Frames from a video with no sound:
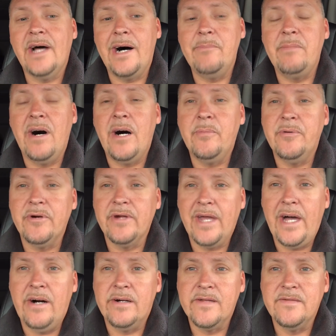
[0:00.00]
top mile per
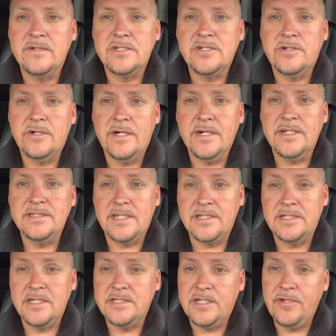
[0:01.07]
gallon in this truck is at
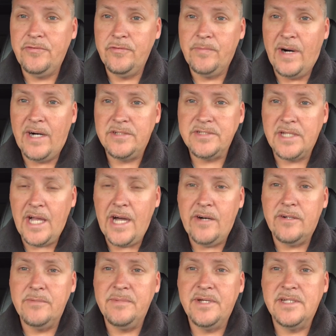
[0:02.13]
62 miles an
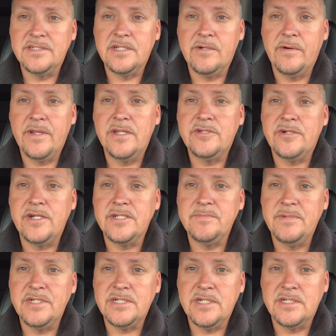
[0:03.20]
hour because of the way the
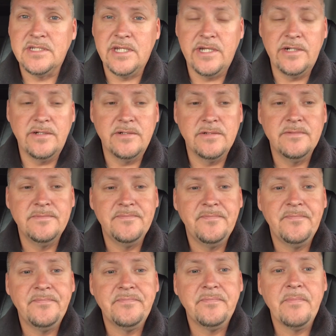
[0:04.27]
transmission is geared.
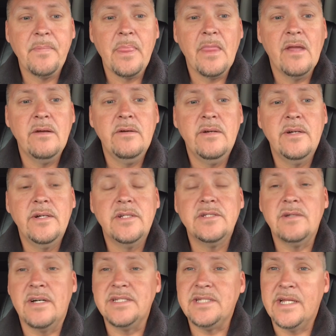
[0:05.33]

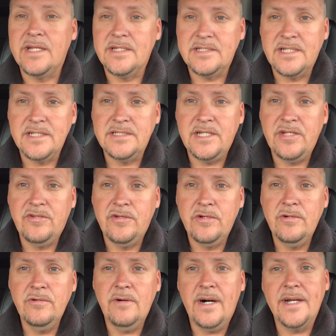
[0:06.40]
So I set it at
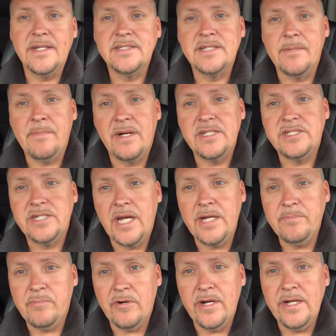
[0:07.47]
62. I can set my
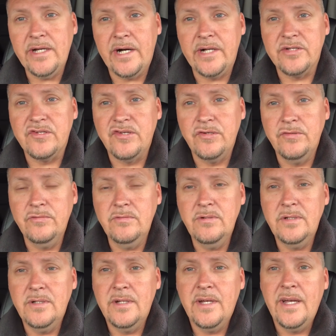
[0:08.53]
Jake brake on 2,
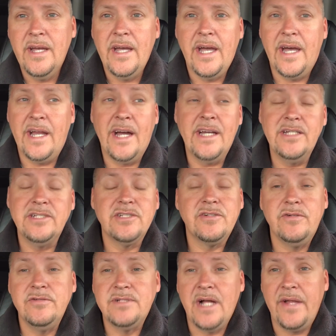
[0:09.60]
and I can just
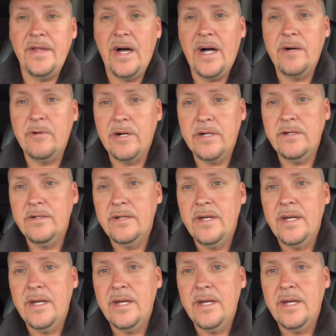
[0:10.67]
cruise down the highway.